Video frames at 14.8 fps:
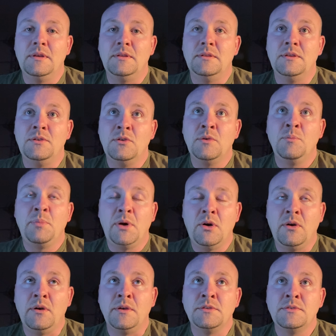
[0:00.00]
And then you can
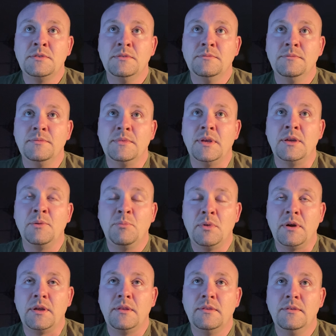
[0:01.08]
pause, take a
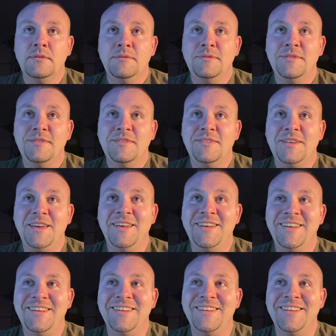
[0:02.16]
breath.
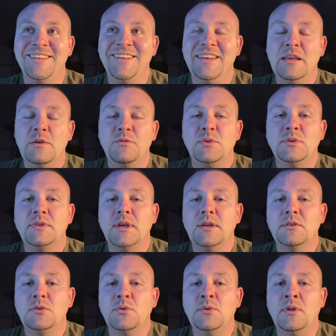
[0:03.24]
If you
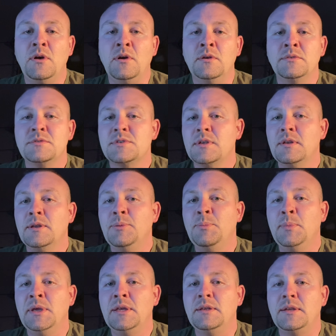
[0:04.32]
take too long, send a
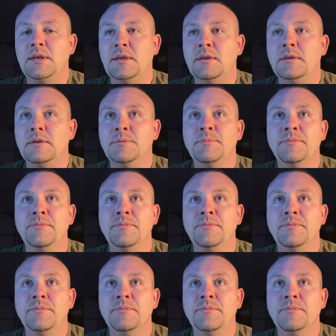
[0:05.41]
BT.